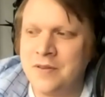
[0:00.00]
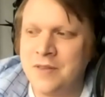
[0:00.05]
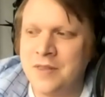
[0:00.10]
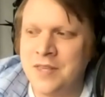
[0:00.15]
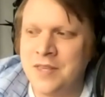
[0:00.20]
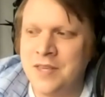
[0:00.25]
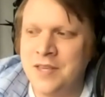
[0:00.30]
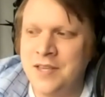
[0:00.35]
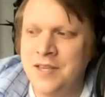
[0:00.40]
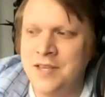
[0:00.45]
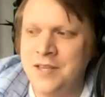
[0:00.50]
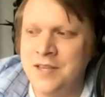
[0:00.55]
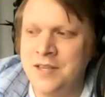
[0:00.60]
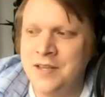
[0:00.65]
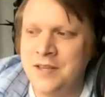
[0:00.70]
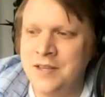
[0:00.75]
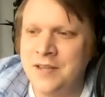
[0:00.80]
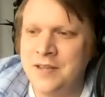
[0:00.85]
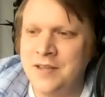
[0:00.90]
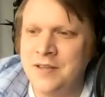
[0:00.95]

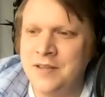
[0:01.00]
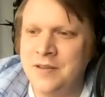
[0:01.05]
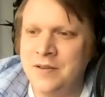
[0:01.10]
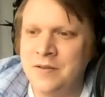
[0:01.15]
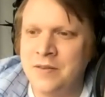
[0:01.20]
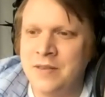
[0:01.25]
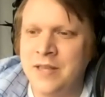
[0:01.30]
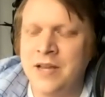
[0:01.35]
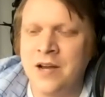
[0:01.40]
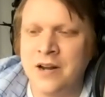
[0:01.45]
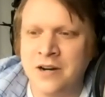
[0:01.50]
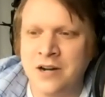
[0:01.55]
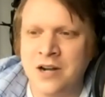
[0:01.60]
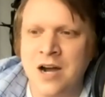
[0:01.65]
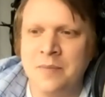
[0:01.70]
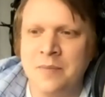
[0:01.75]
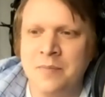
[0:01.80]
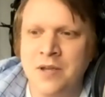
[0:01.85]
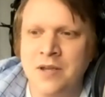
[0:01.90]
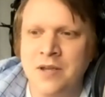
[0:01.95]
they got a
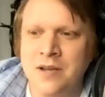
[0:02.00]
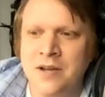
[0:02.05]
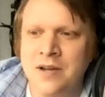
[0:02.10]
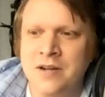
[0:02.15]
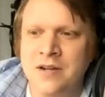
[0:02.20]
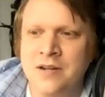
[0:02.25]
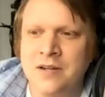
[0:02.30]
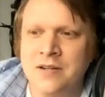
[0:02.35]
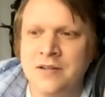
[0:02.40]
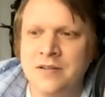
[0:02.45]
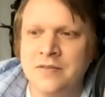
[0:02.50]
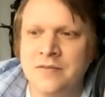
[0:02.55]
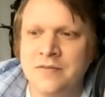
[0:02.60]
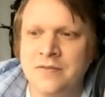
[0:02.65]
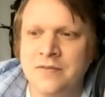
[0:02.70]
copy of